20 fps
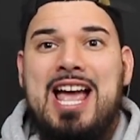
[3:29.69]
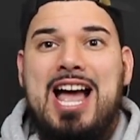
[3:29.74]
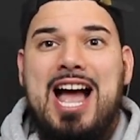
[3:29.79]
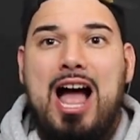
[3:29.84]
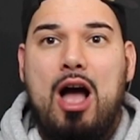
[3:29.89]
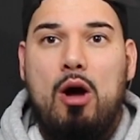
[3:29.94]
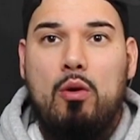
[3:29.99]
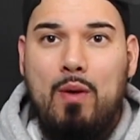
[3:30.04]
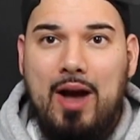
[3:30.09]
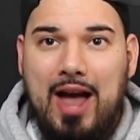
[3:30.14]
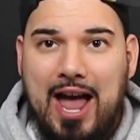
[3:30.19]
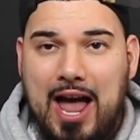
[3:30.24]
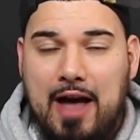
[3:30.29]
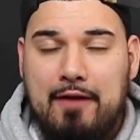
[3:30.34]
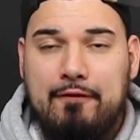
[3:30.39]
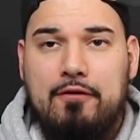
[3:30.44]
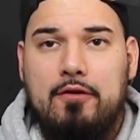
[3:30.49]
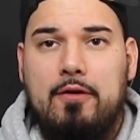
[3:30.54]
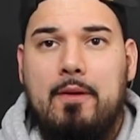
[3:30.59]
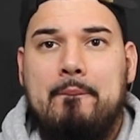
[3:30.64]

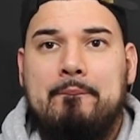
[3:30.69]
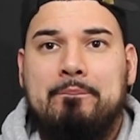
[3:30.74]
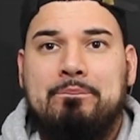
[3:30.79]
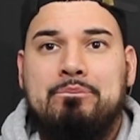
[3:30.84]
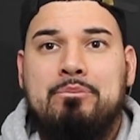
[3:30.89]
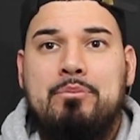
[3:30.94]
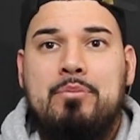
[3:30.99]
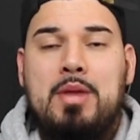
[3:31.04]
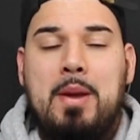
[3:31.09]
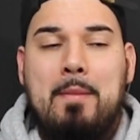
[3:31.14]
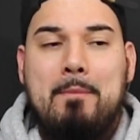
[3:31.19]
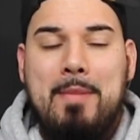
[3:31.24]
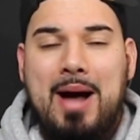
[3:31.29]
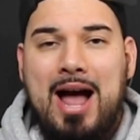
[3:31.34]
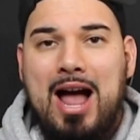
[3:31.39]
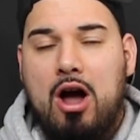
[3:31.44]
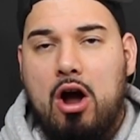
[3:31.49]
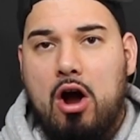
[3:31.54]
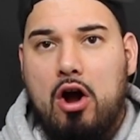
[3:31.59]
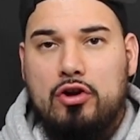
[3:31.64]
However,
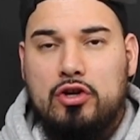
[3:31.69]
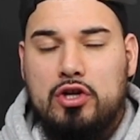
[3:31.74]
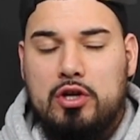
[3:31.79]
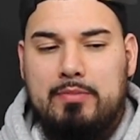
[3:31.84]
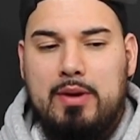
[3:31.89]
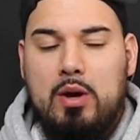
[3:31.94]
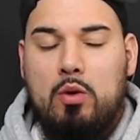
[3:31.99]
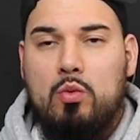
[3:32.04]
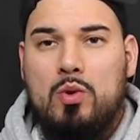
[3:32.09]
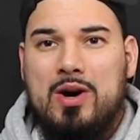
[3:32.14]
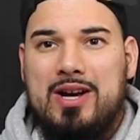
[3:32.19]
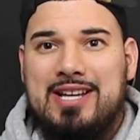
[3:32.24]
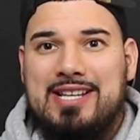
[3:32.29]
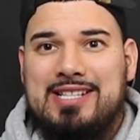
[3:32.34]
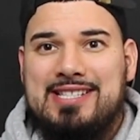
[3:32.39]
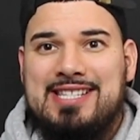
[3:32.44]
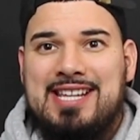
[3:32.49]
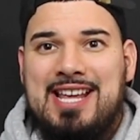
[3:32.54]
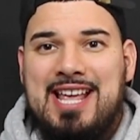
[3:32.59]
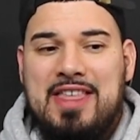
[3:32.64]
my argument
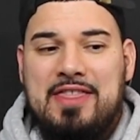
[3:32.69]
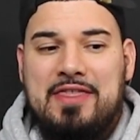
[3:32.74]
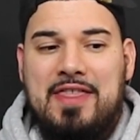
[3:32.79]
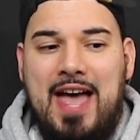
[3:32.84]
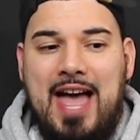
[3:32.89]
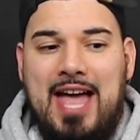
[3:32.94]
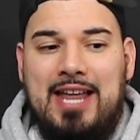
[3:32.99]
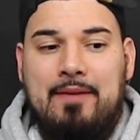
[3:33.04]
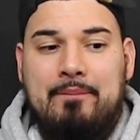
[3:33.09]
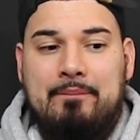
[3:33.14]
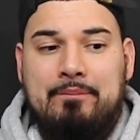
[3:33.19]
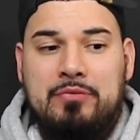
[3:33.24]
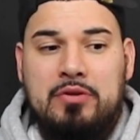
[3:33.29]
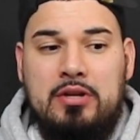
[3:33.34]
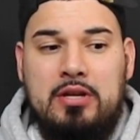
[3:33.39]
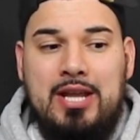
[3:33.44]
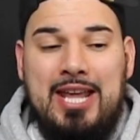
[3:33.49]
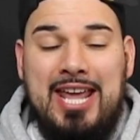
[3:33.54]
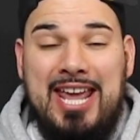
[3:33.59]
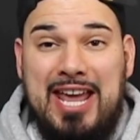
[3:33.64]
was that
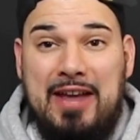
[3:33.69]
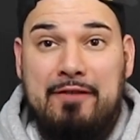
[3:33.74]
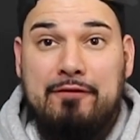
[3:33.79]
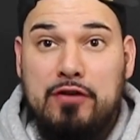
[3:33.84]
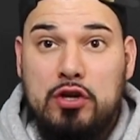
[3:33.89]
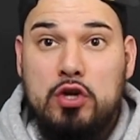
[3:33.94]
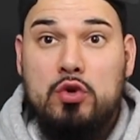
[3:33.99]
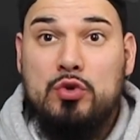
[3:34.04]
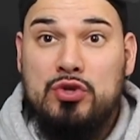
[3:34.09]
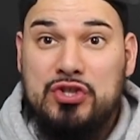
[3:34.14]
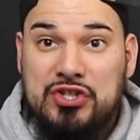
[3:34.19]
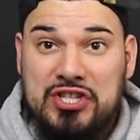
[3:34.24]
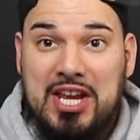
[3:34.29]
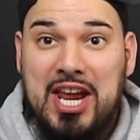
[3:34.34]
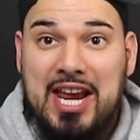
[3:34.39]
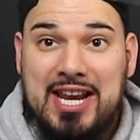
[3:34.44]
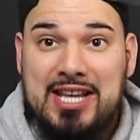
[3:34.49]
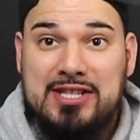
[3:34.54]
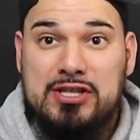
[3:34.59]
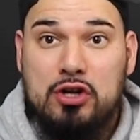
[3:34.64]
if you
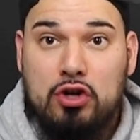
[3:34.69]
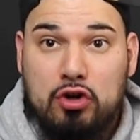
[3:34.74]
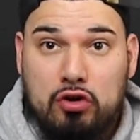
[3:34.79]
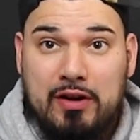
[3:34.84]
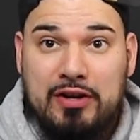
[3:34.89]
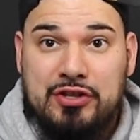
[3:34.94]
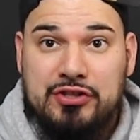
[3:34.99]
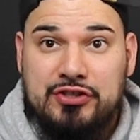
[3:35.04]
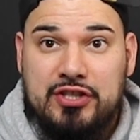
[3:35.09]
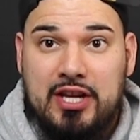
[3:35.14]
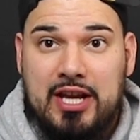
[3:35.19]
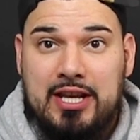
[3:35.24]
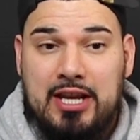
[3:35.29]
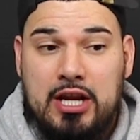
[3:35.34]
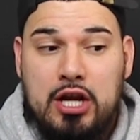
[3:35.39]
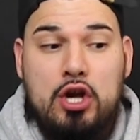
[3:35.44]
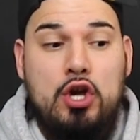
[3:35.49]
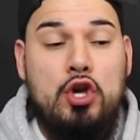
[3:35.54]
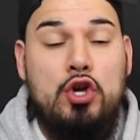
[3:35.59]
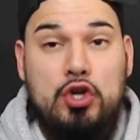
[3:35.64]
sin as a
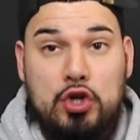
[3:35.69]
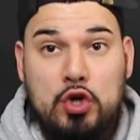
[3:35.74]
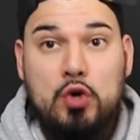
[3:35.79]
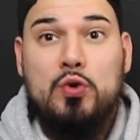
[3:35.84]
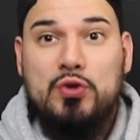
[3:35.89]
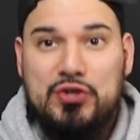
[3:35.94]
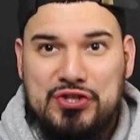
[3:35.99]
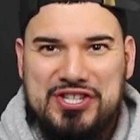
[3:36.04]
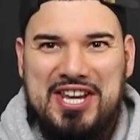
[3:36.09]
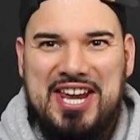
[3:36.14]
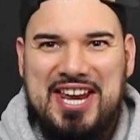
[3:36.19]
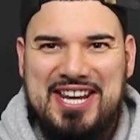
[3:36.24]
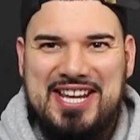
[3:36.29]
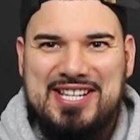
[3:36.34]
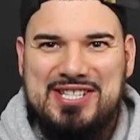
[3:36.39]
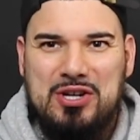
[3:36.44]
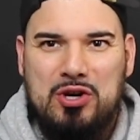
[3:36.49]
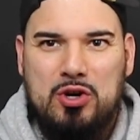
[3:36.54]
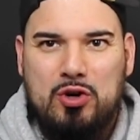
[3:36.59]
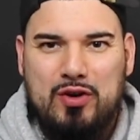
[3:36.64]
Christian, you sin
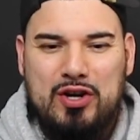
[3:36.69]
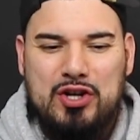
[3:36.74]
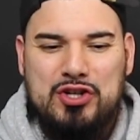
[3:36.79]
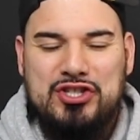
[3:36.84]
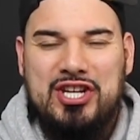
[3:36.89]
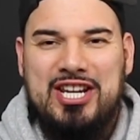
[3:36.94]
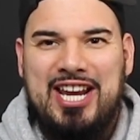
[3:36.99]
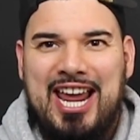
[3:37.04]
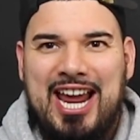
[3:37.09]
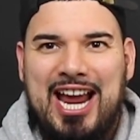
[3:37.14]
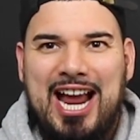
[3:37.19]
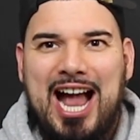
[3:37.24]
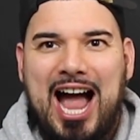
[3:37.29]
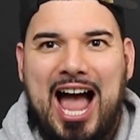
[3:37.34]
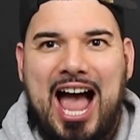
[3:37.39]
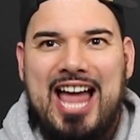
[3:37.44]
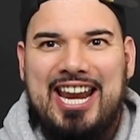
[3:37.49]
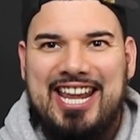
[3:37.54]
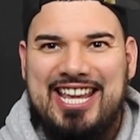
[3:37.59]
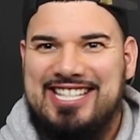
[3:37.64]
as a Christian and
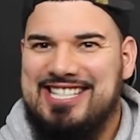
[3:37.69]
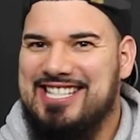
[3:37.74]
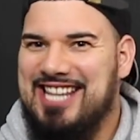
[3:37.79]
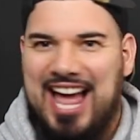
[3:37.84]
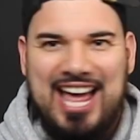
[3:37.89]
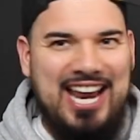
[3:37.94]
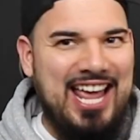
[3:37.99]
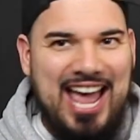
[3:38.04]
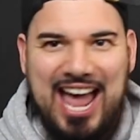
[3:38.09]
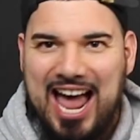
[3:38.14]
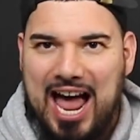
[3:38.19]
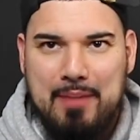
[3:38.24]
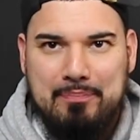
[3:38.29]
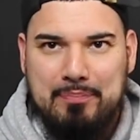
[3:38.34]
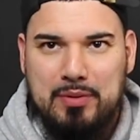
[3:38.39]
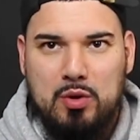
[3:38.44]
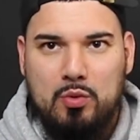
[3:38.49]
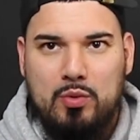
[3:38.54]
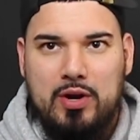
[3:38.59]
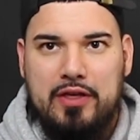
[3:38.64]
God is not
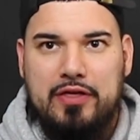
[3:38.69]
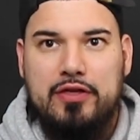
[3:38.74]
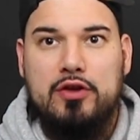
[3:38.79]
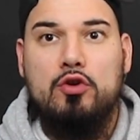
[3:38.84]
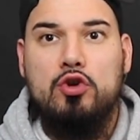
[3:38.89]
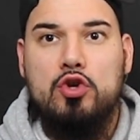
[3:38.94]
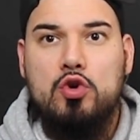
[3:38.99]
happy with you.